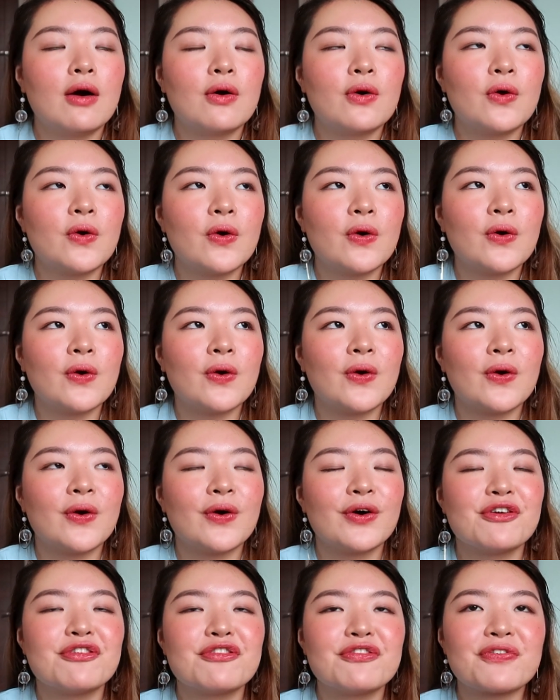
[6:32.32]

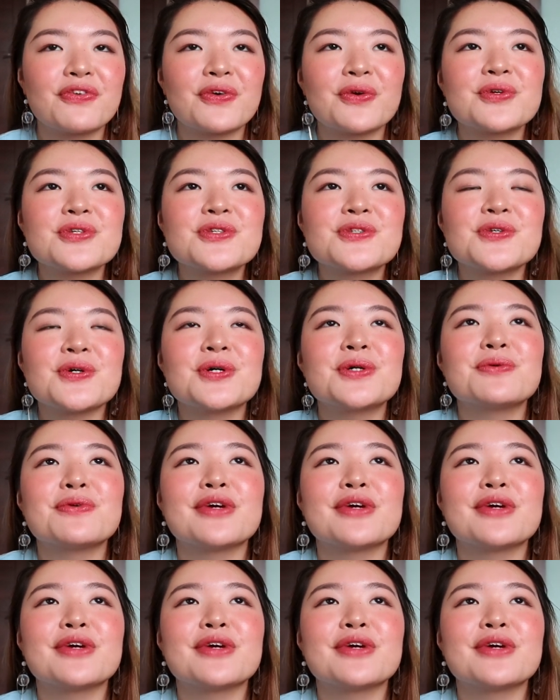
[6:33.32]
Oh, feels so